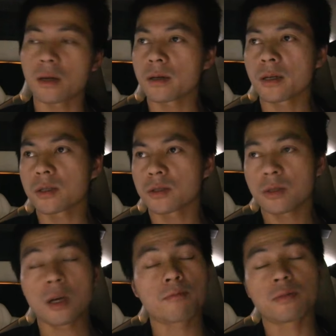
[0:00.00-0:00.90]
I guess,
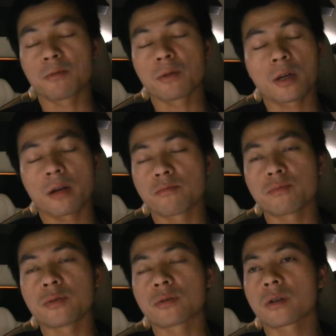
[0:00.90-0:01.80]
yeah, people have
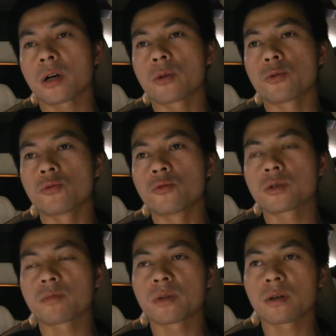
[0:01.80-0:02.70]
put
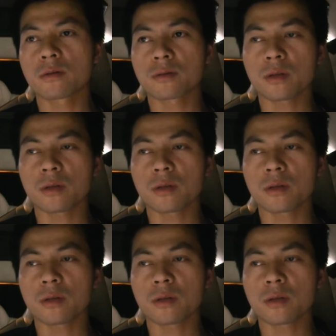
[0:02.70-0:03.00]
canoes up there,